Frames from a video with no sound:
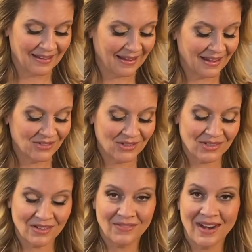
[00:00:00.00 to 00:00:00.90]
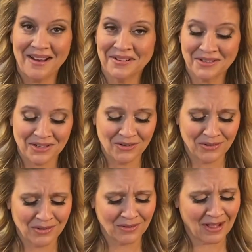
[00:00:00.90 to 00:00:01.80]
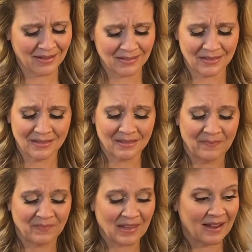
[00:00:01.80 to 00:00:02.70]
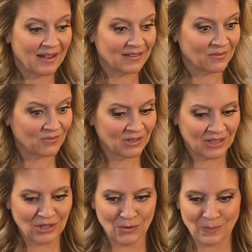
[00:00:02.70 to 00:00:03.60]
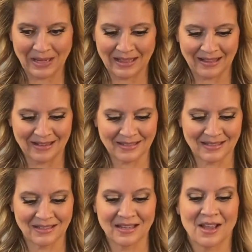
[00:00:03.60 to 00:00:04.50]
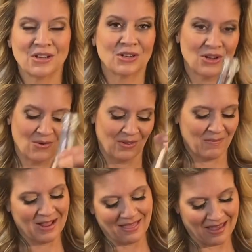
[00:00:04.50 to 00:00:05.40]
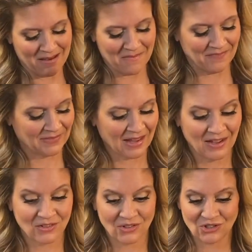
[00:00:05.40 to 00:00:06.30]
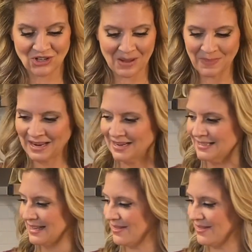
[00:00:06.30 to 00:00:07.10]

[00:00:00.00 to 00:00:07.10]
and just serve it out into cute little glasses. I got some really cute pink glasses to go with my theme. So the champagne is in